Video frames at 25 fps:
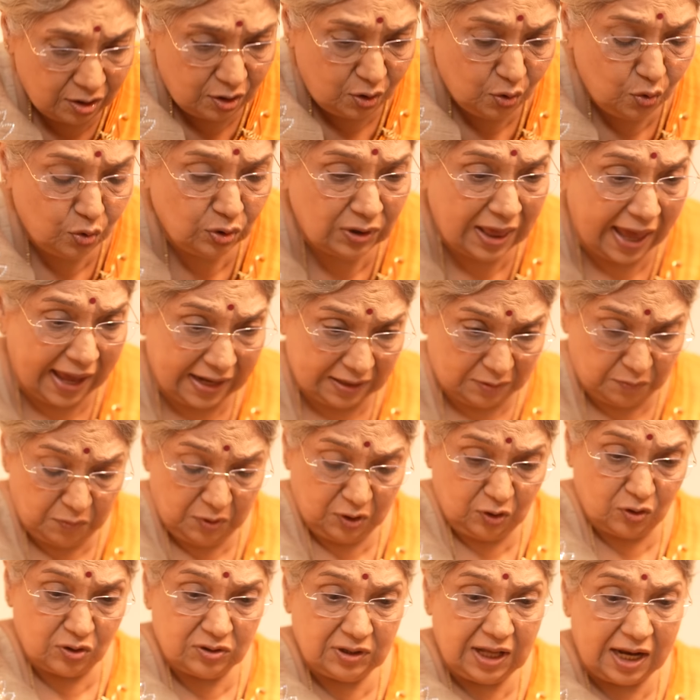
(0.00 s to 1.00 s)
Do that,
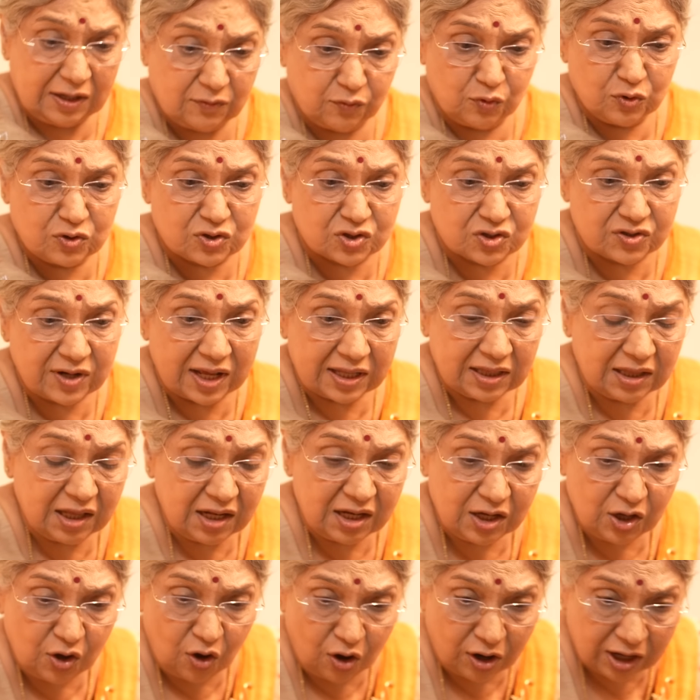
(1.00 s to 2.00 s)
because that would
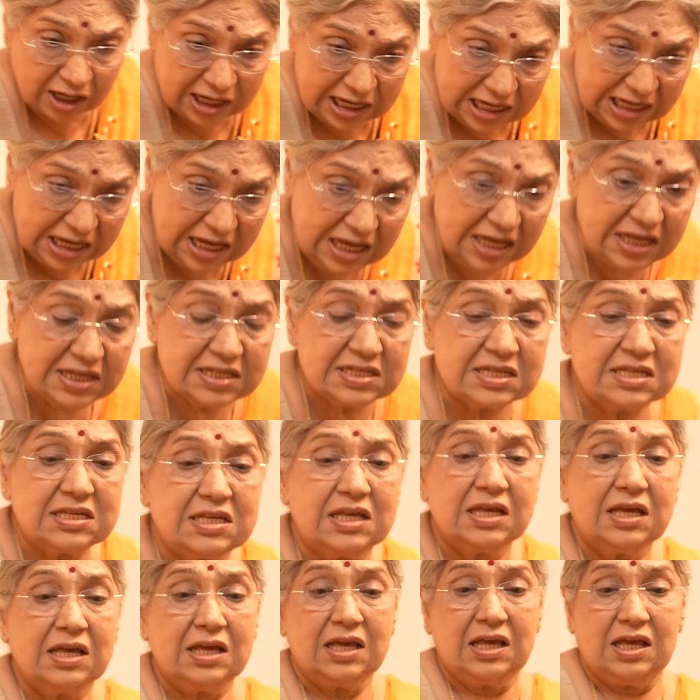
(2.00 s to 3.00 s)
strengthen your knees,
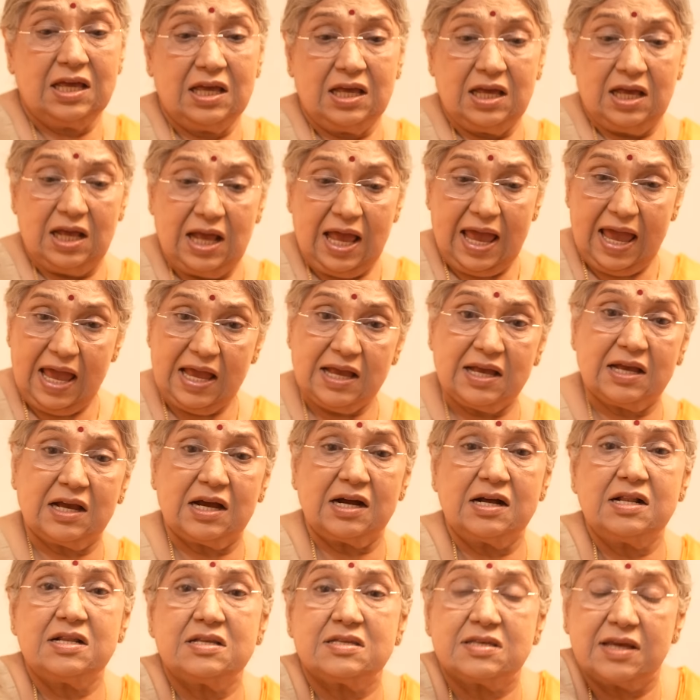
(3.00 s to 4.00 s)

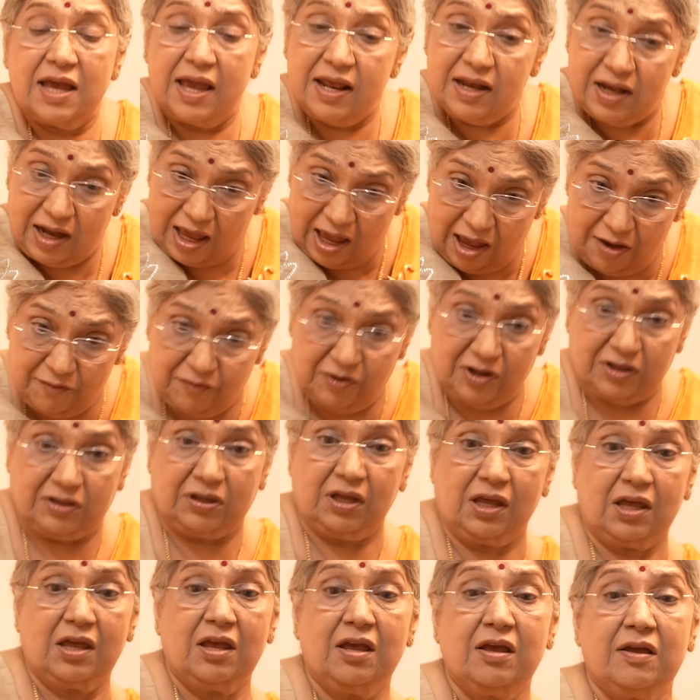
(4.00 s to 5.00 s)
ankles and
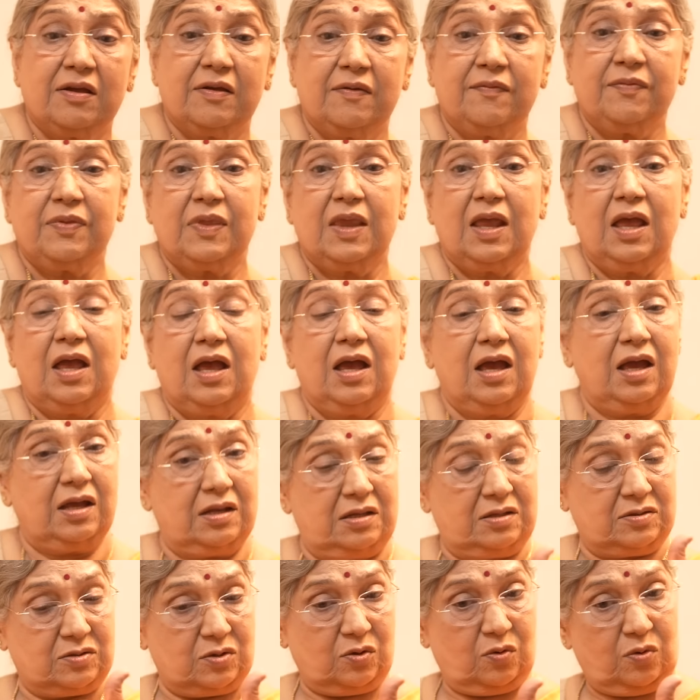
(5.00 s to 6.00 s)
everything.
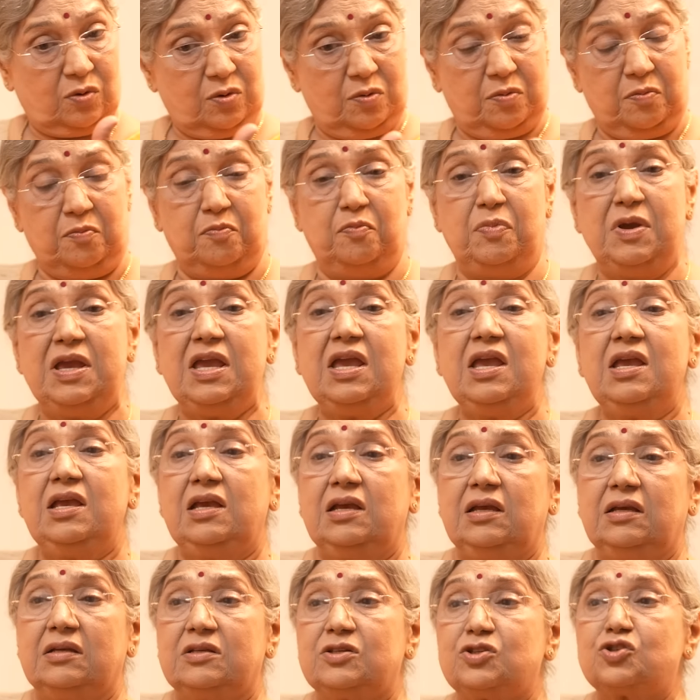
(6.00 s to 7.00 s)
So be
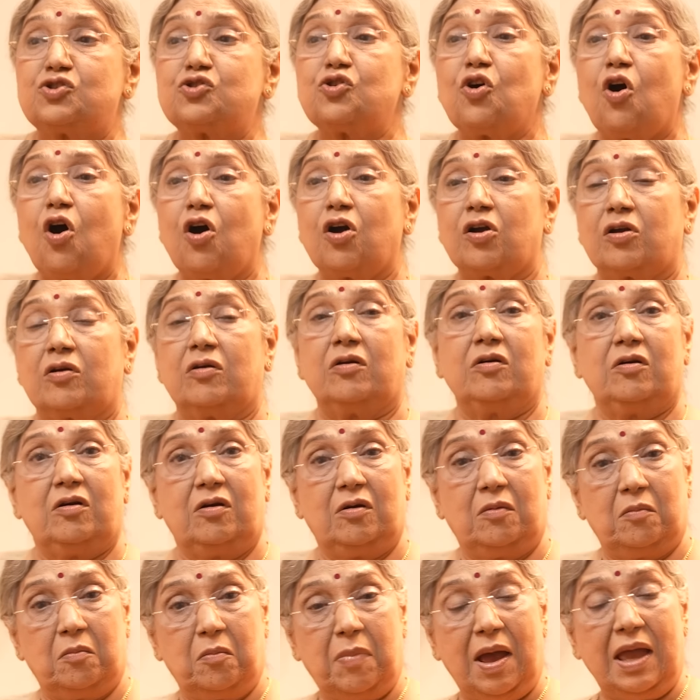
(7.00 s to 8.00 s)
strong
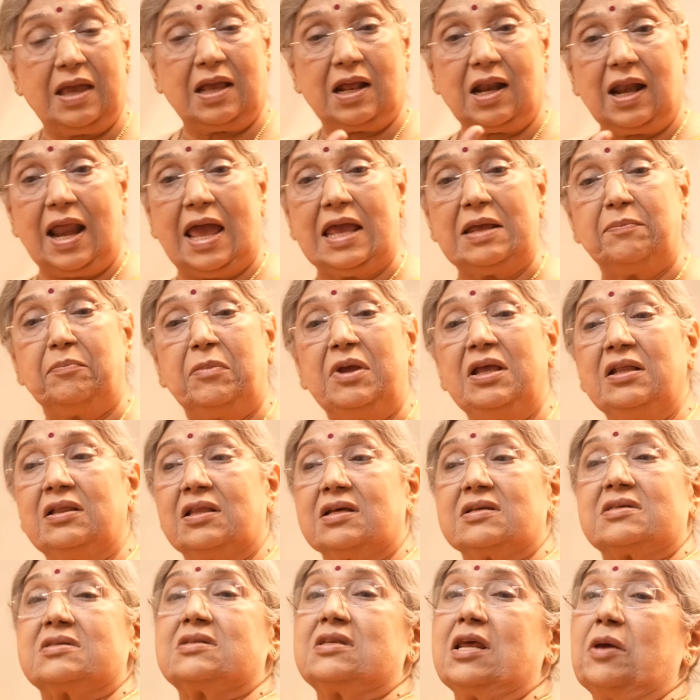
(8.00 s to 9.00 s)
by climbing
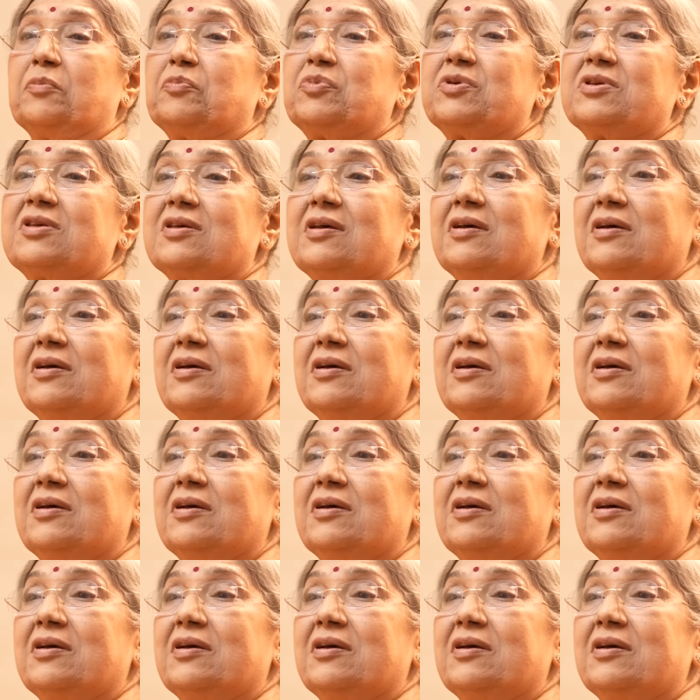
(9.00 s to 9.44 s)
the steps.